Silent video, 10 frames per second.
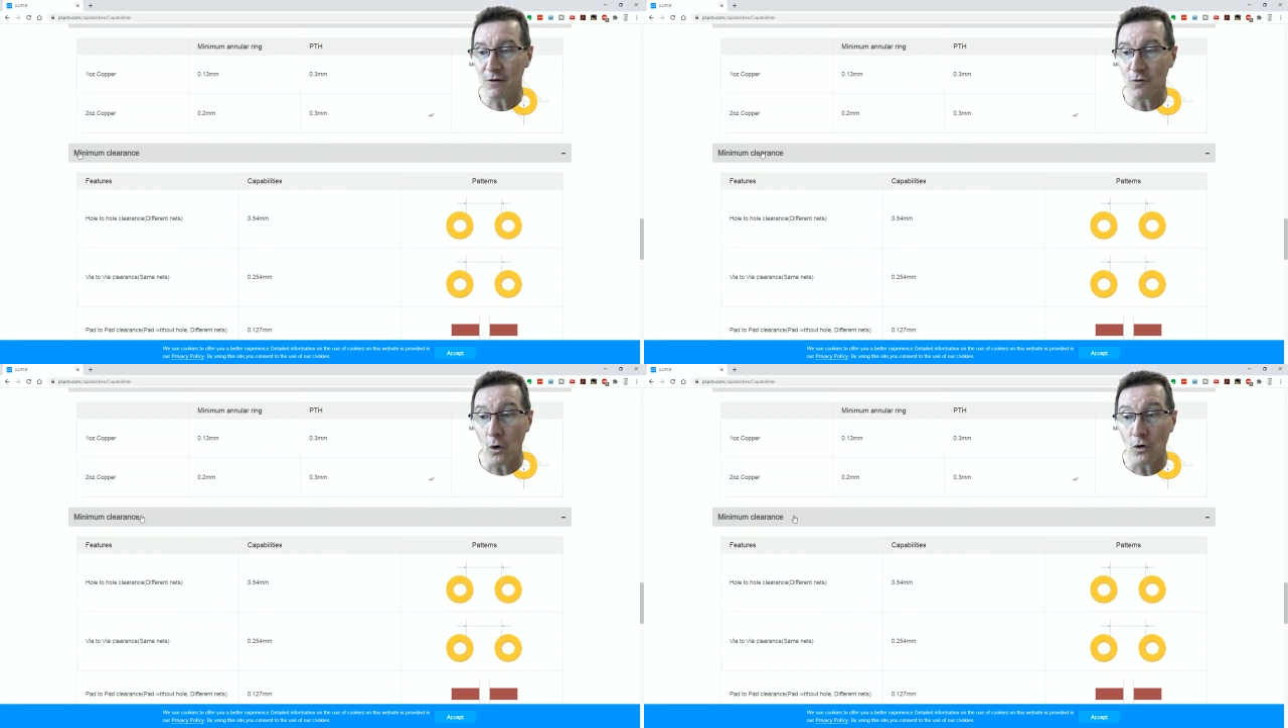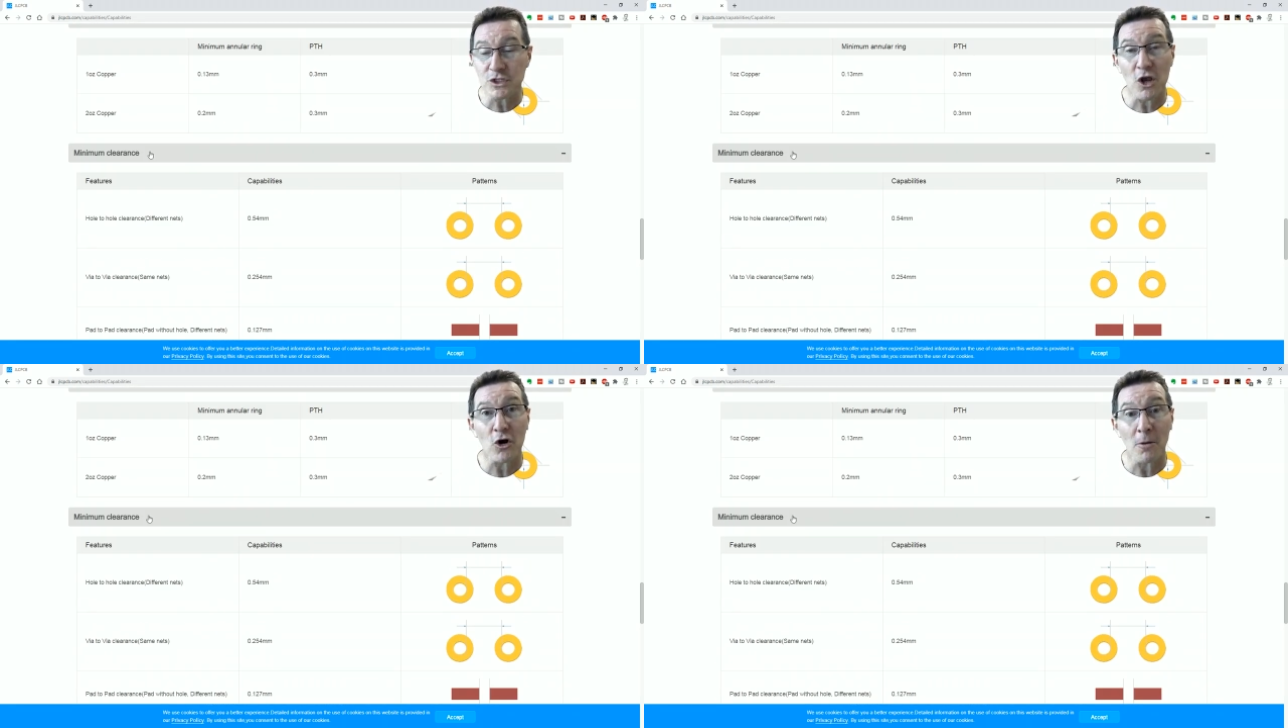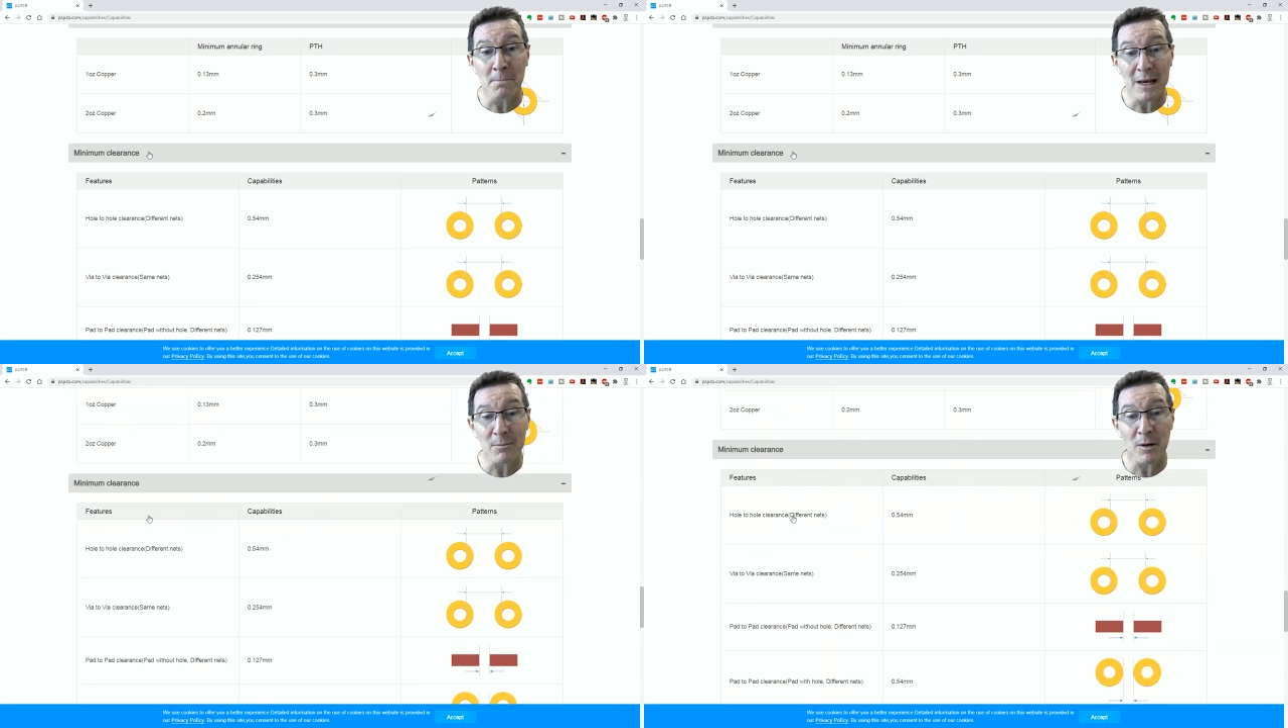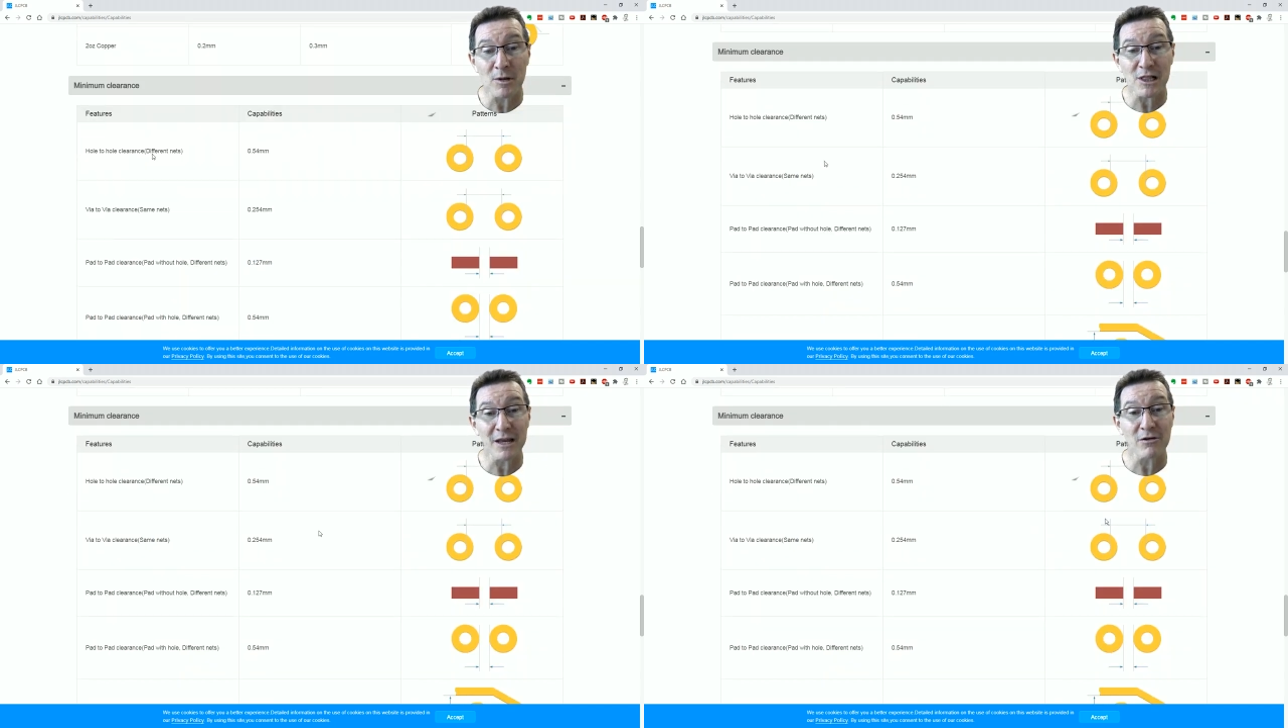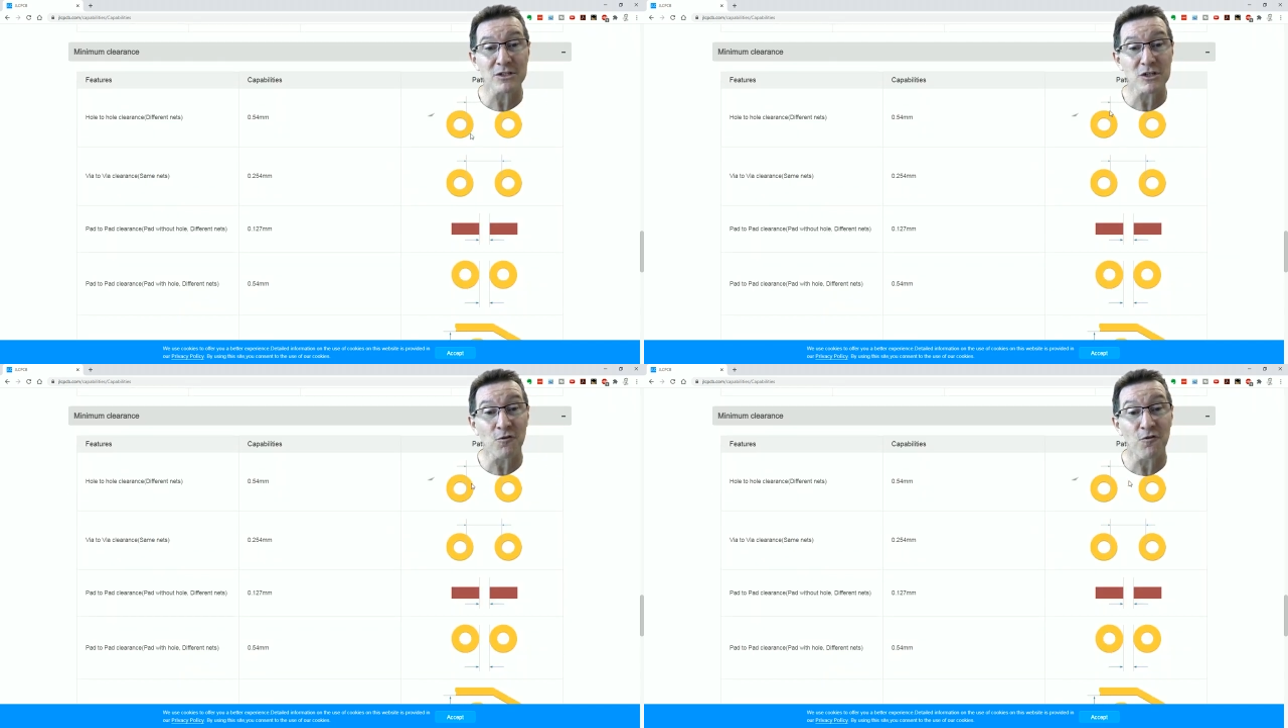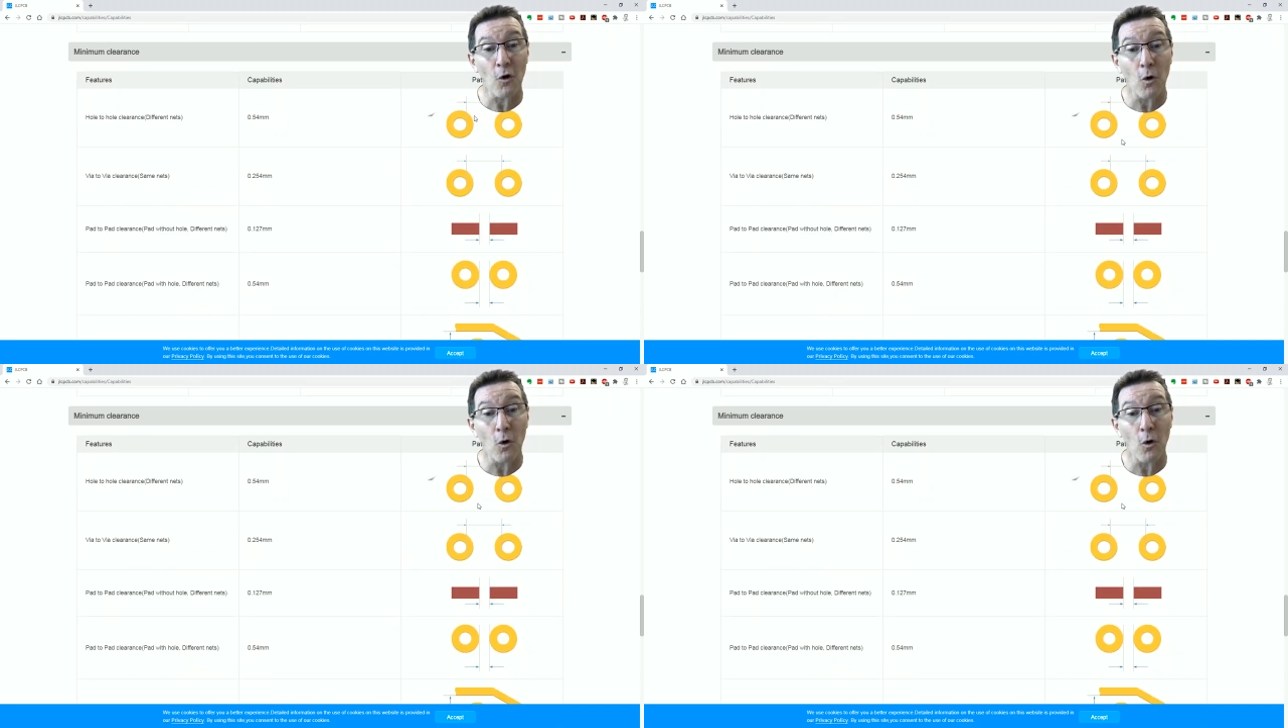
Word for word: They've also got minimum clearances for